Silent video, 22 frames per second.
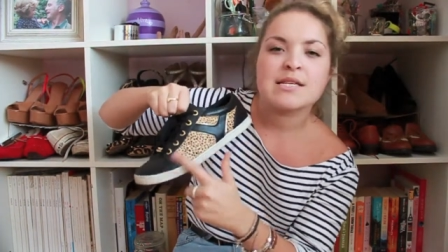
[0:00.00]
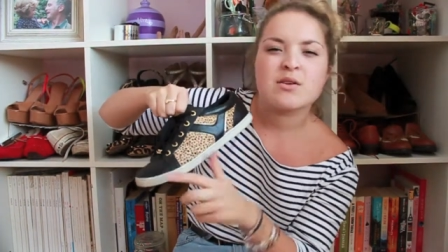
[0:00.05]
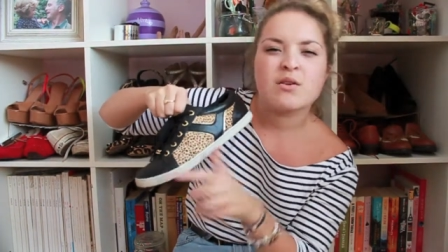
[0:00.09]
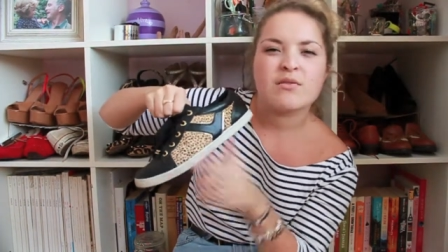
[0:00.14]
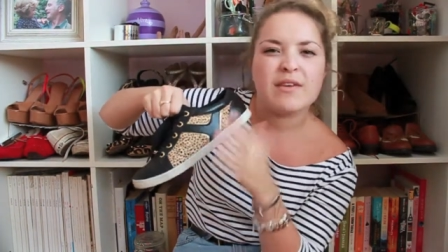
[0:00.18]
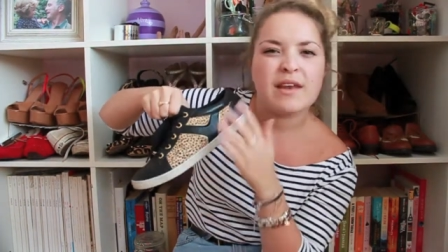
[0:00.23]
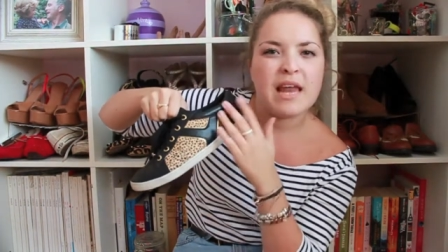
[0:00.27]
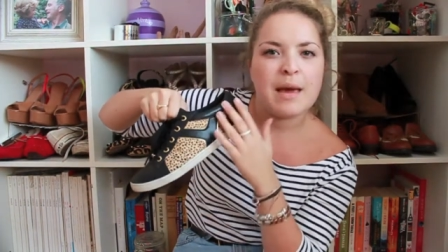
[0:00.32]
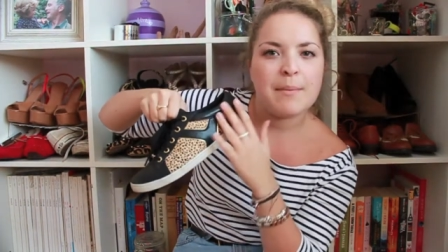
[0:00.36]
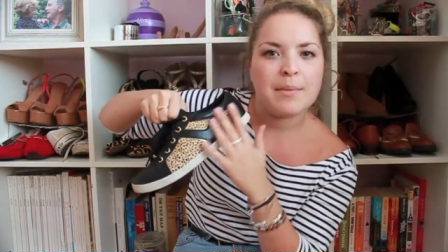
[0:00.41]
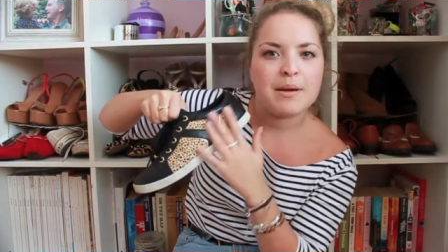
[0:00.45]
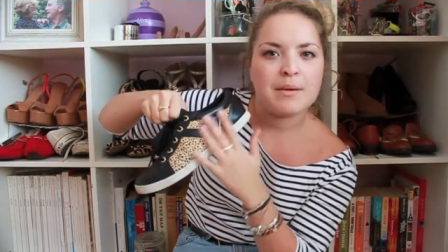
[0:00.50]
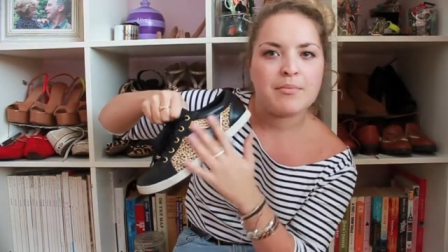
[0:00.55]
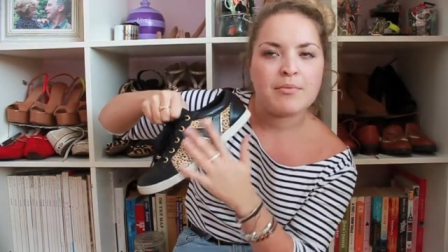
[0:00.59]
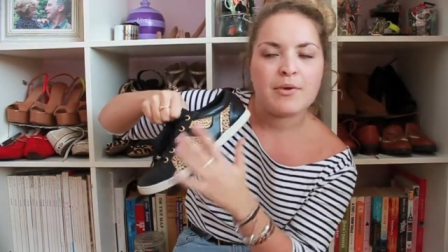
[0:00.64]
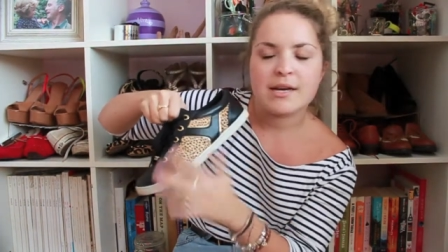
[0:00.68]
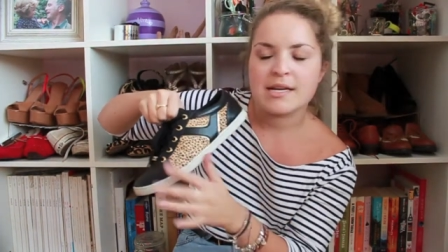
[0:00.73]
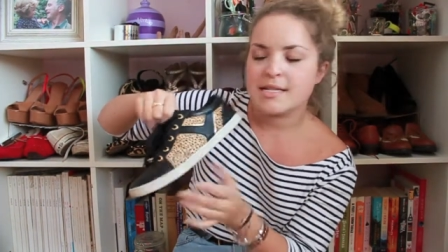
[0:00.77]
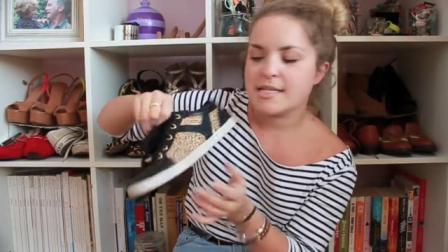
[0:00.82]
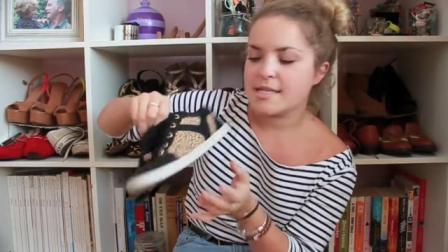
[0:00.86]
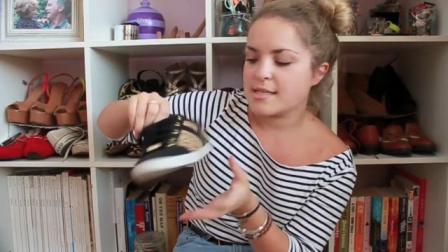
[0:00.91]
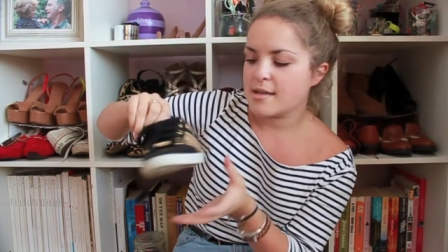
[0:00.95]
sort of a leopard
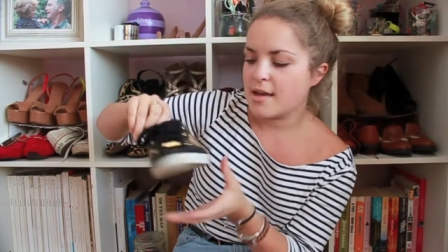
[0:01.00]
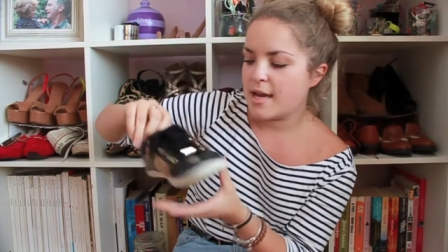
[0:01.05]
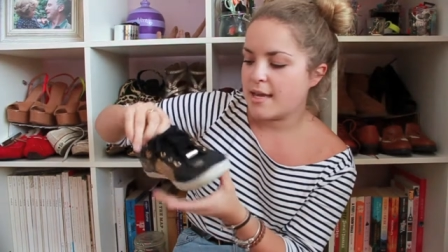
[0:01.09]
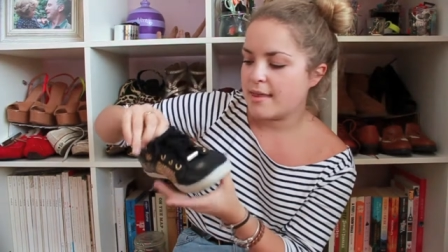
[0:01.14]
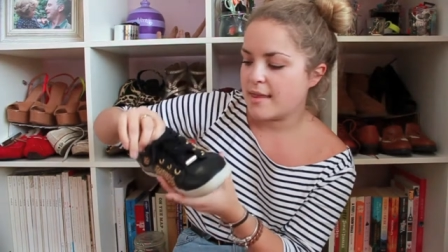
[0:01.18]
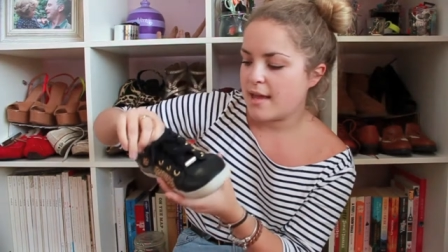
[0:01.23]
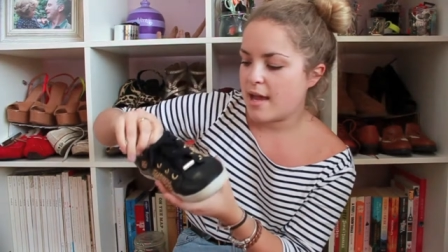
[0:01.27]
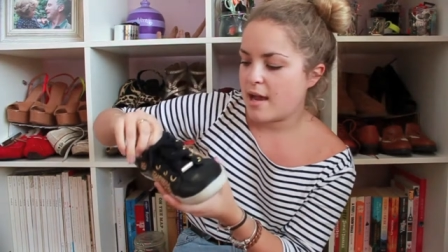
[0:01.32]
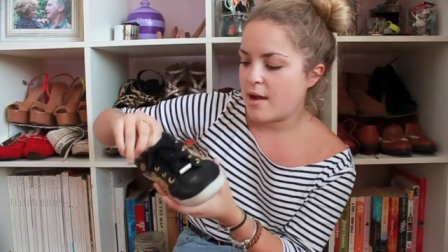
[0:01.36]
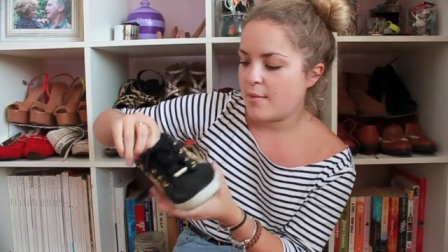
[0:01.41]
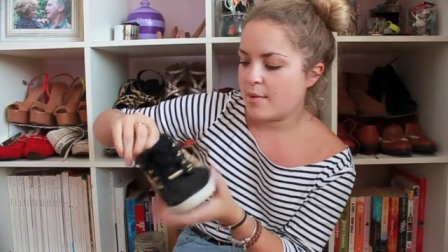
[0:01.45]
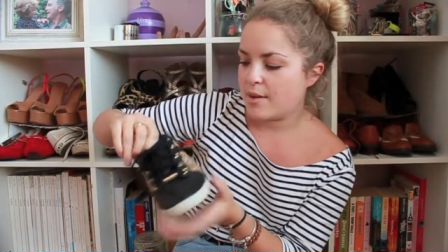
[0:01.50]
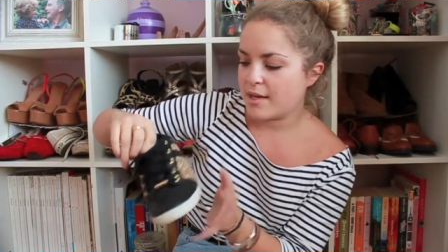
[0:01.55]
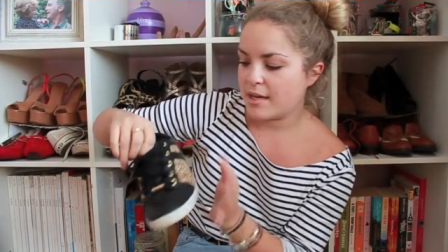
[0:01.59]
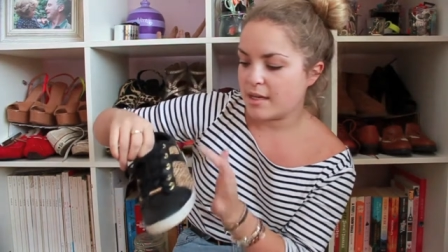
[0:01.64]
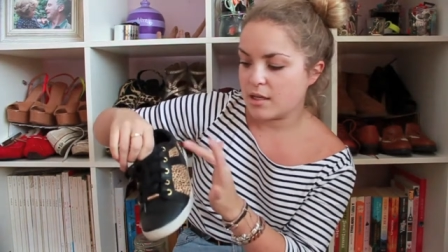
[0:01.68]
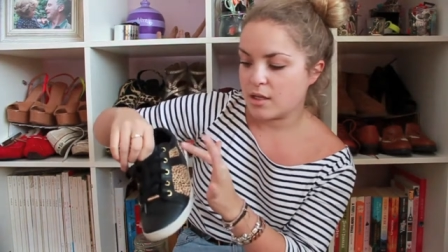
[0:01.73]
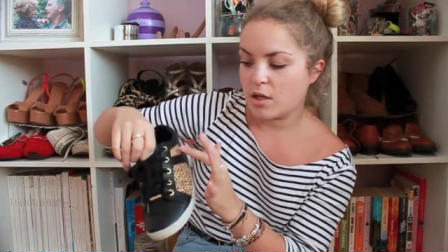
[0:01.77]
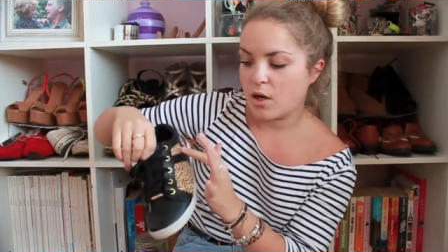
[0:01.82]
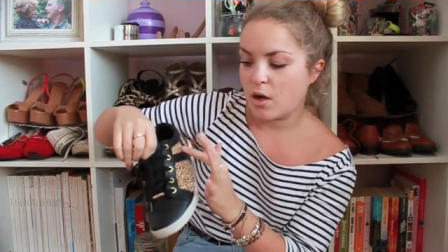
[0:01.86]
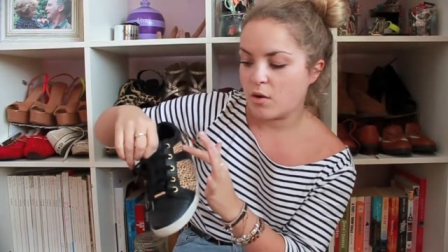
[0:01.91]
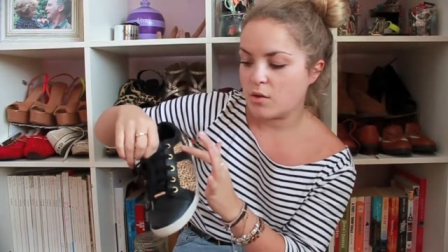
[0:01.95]
print design there, with
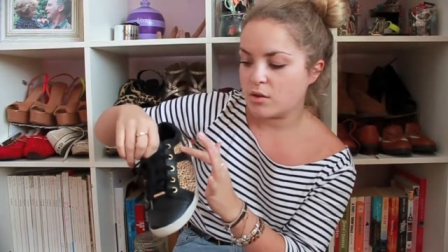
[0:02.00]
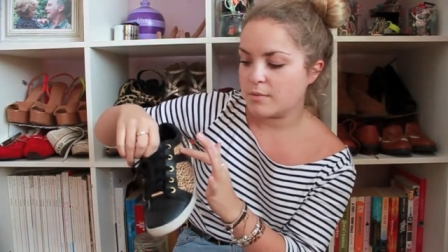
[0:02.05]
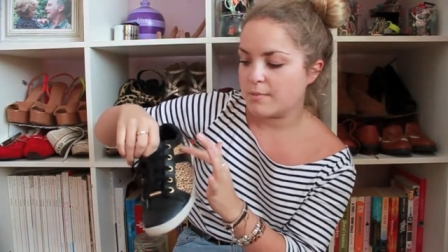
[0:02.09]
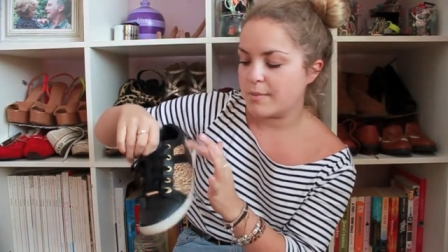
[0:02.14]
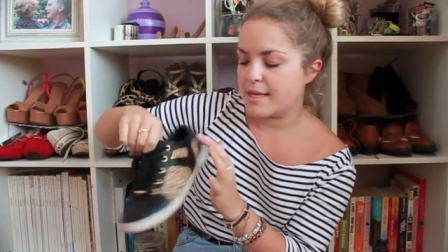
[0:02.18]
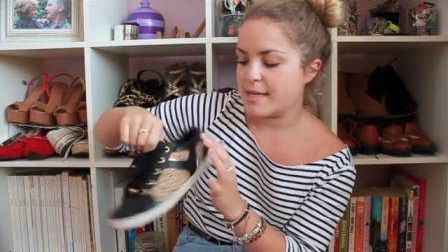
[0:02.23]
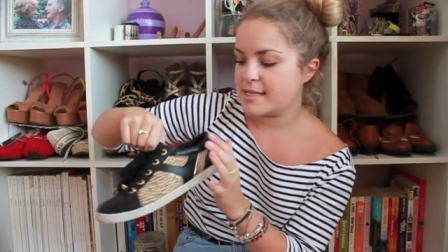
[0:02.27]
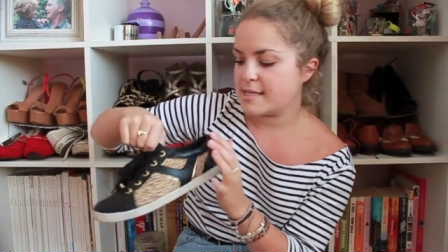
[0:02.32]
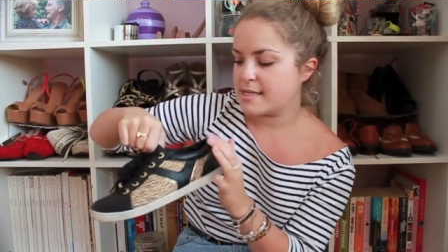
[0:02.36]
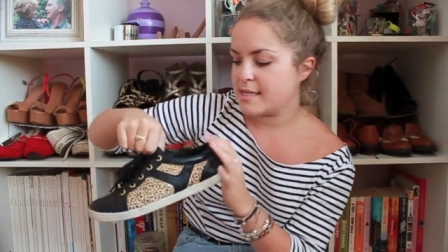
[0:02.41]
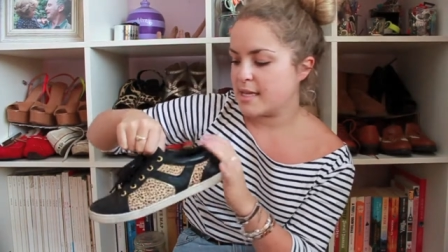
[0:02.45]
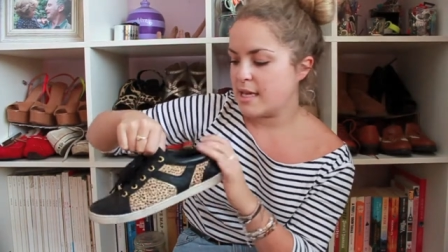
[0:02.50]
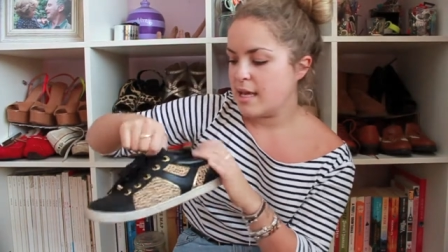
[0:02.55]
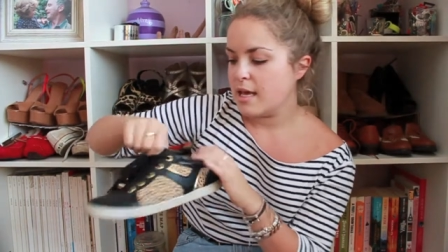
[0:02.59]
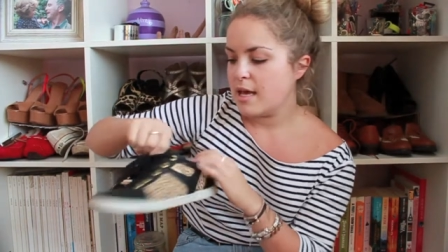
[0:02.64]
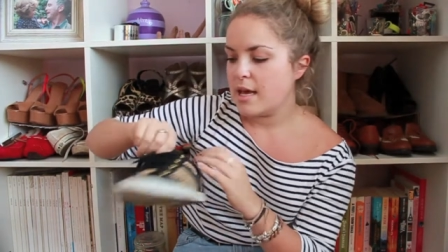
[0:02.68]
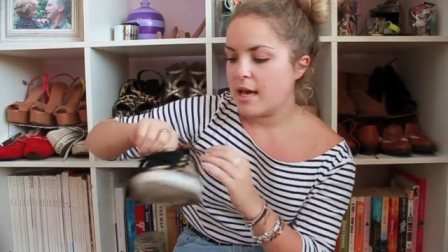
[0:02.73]
little gold bits